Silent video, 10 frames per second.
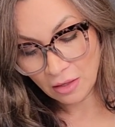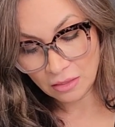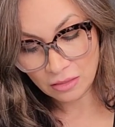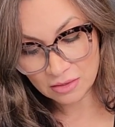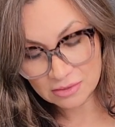
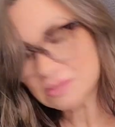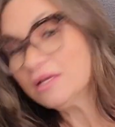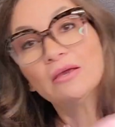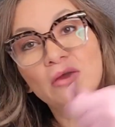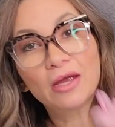the
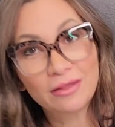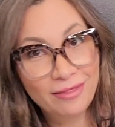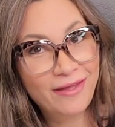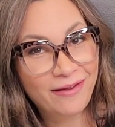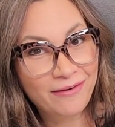secret
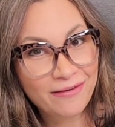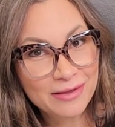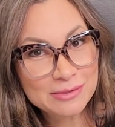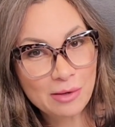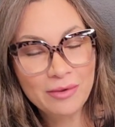there
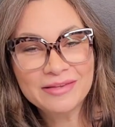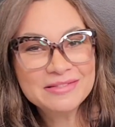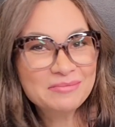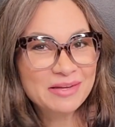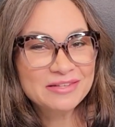is going
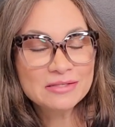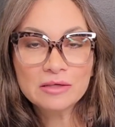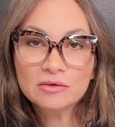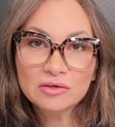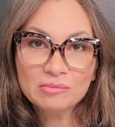to be to
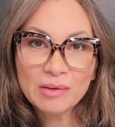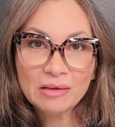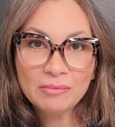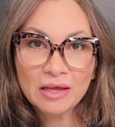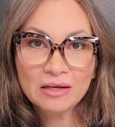dilute your
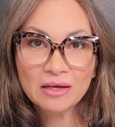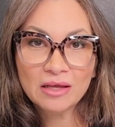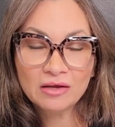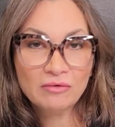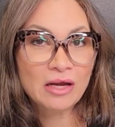pigment
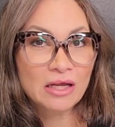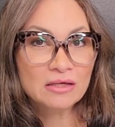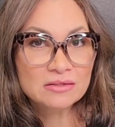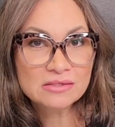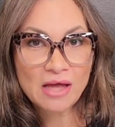in
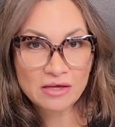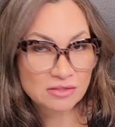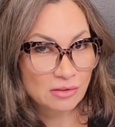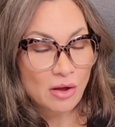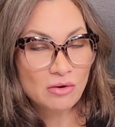gradients
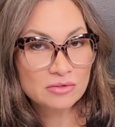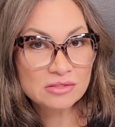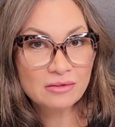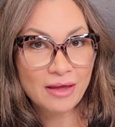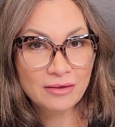as you go
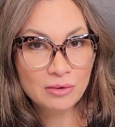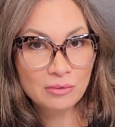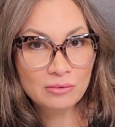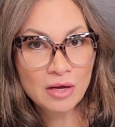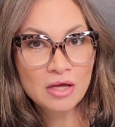so that
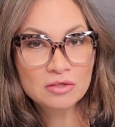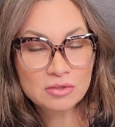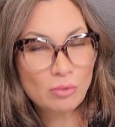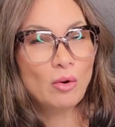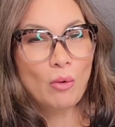you
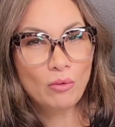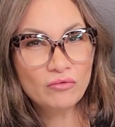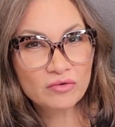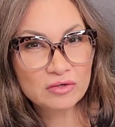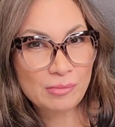don't
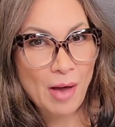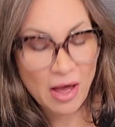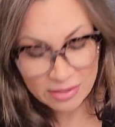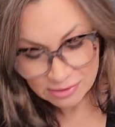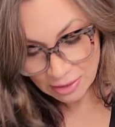over
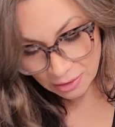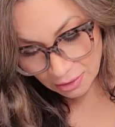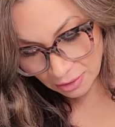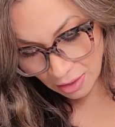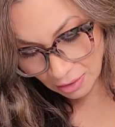deposit
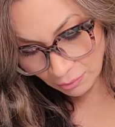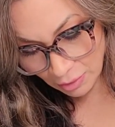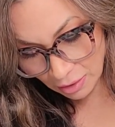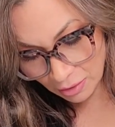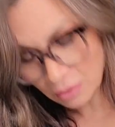in
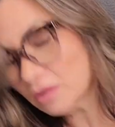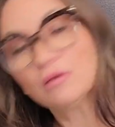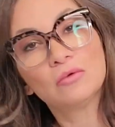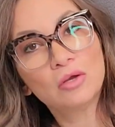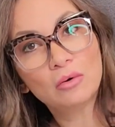anywhere,
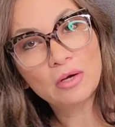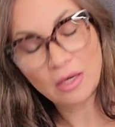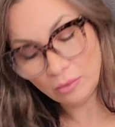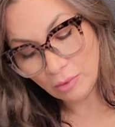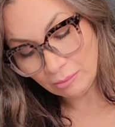in
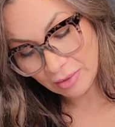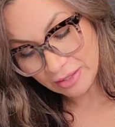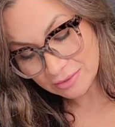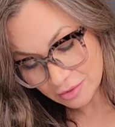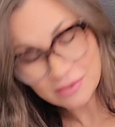any one
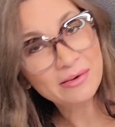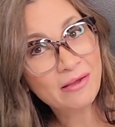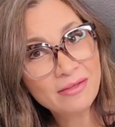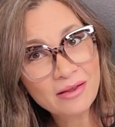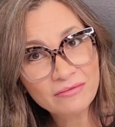place. So
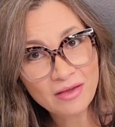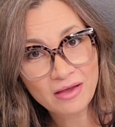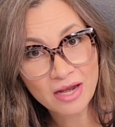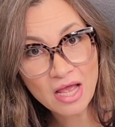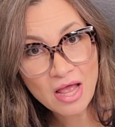now that I've
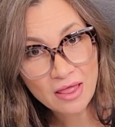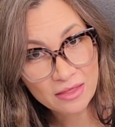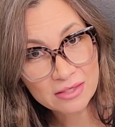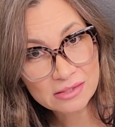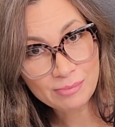got
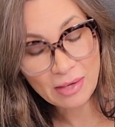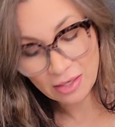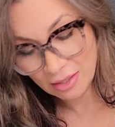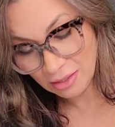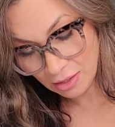this
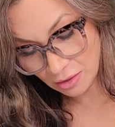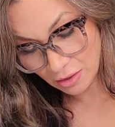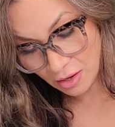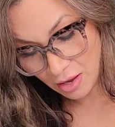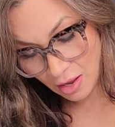bit
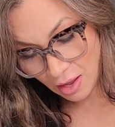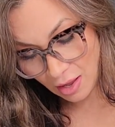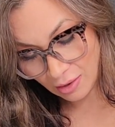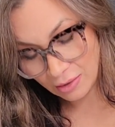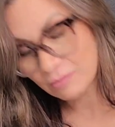here,
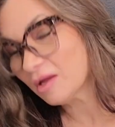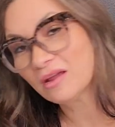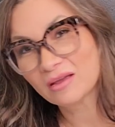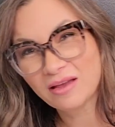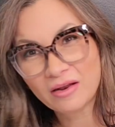I'm
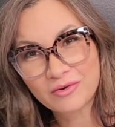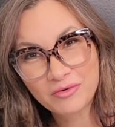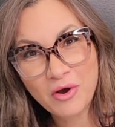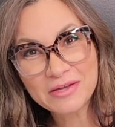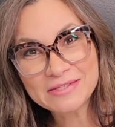gonna kind of
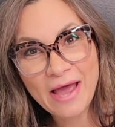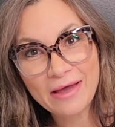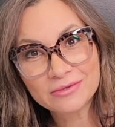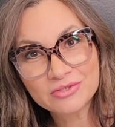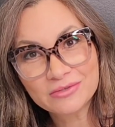cross
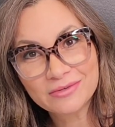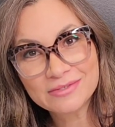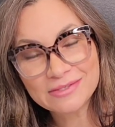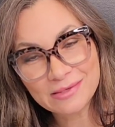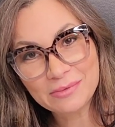hatch and
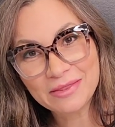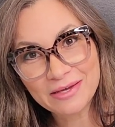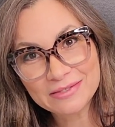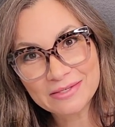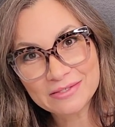see what
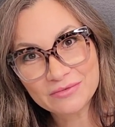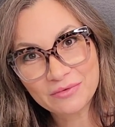that does for